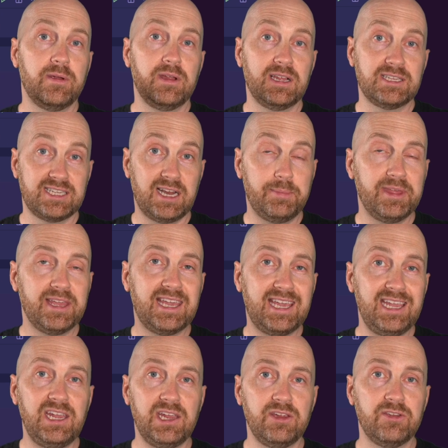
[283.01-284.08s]
set up the
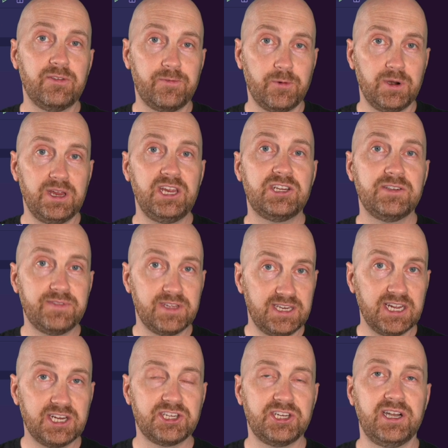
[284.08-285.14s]
keys for each of the
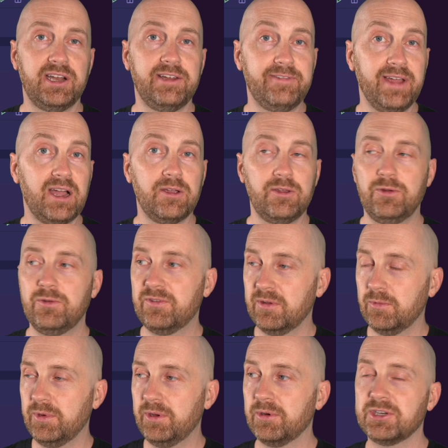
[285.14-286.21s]
dictionary values that
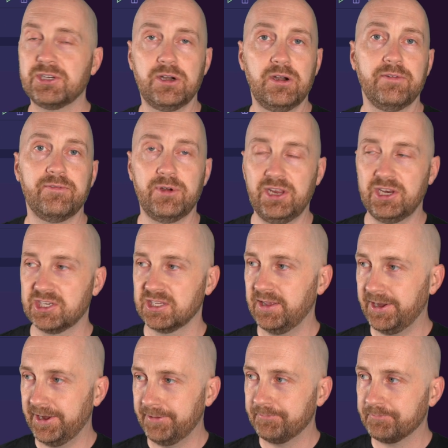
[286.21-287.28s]
we return for each
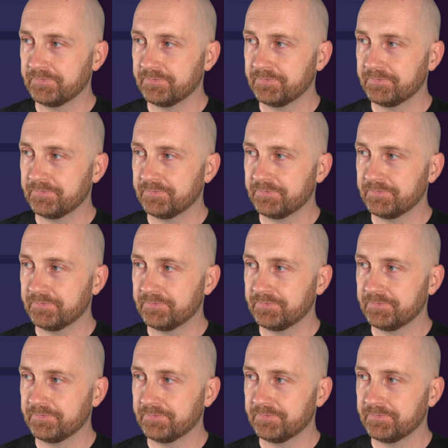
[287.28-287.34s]
line.